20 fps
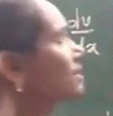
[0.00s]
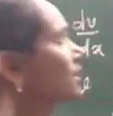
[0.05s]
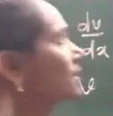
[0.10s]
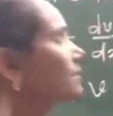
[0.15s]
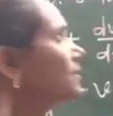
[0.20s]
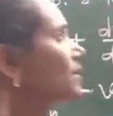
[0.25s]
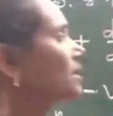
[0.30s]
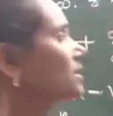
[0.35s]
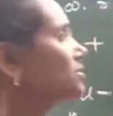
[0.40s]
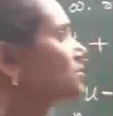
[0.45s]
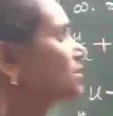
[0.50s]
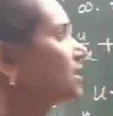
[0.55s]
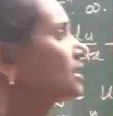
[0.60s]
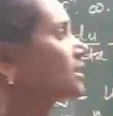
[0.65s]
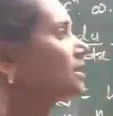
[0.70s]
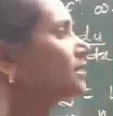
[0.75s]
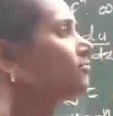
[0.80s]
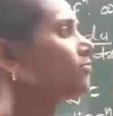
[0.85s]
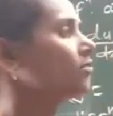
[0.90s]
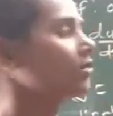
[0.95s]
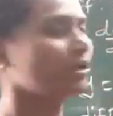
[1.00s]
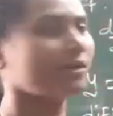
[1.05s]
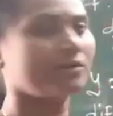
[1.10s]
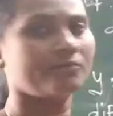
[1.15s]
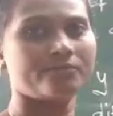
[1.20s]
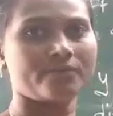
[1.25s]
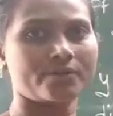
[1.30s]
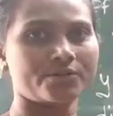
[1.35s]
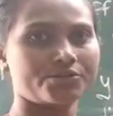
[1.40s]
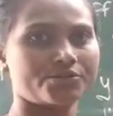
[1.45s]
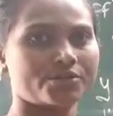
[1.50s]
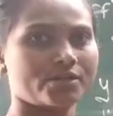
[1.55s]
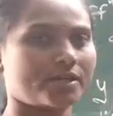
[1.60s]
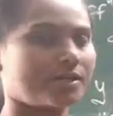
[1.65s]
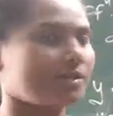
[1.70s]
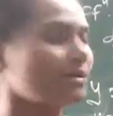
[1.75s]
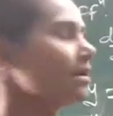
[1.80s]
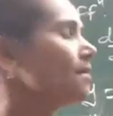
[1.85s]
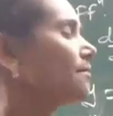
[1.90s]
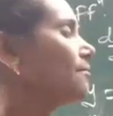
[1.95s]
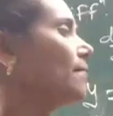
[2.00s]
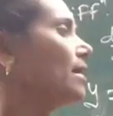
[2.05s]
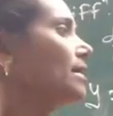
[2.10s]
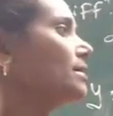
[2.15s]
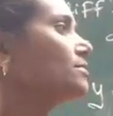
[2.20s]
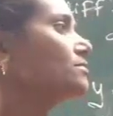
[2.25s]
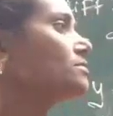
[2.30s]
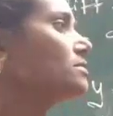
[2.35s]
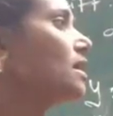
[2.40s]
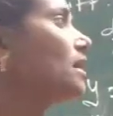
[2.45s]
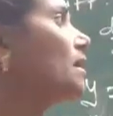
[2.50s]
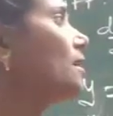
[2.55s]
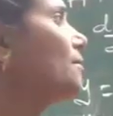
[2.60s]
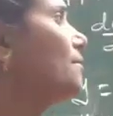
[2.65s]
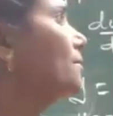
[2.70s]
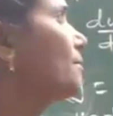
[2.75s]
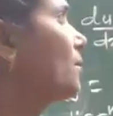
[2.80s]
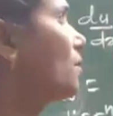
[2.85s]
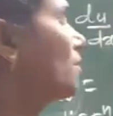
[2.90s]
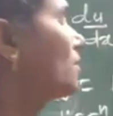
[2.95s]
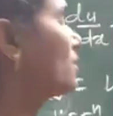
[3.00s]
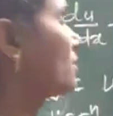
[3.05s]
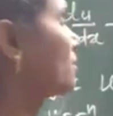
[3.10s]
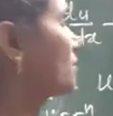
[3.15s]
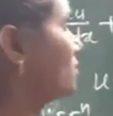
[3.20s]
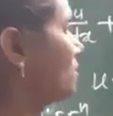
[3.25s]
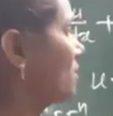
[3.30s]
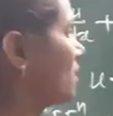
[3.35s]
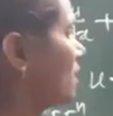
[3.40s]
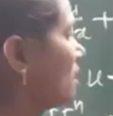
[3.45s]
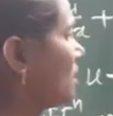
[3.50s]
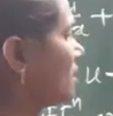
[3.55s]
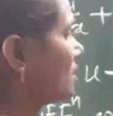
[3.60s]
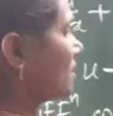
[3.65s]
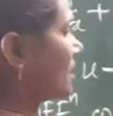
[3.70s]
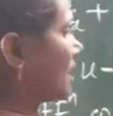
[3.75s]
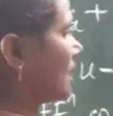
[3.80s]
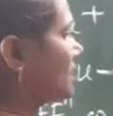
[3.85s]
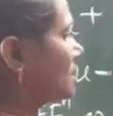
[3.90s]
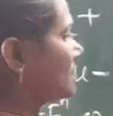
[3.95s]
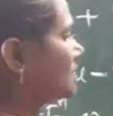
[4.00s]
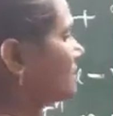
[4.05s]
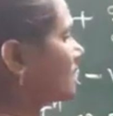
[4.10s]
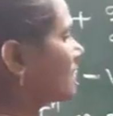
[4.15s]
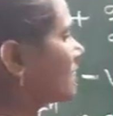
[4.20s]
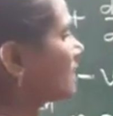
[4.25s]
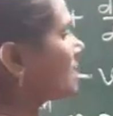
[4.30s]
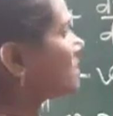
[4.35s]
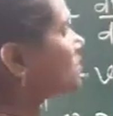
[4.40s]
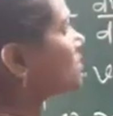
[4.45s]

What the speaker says: Differentiate the following function by using product rule. Next one is